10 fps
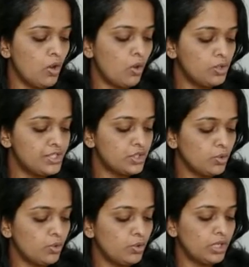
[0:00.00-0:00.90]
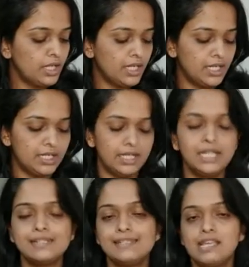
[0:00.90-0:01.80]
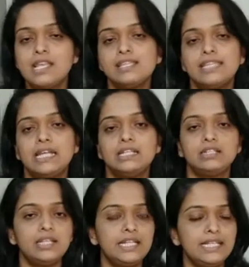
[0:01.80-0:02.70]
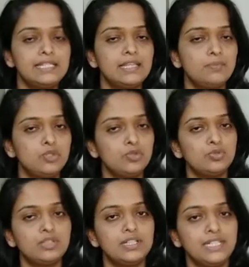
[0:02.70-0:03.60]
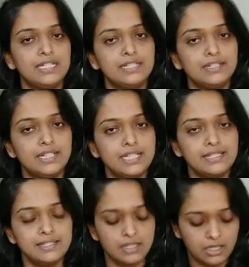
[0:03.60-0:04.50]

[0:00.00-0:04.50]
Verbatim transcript: Also, uh, it says that it heats up to 230 degrees.